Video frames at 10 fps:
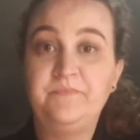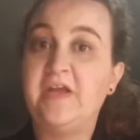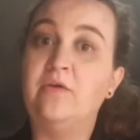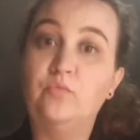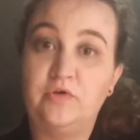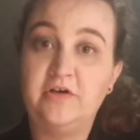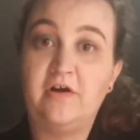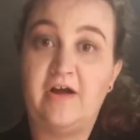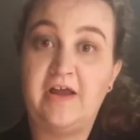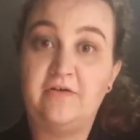and what
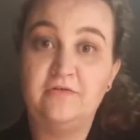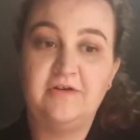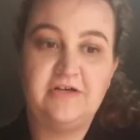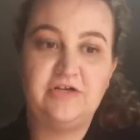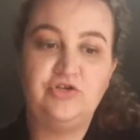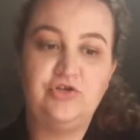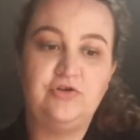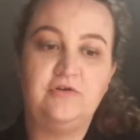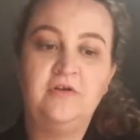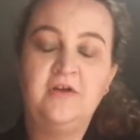I already
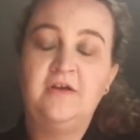knew.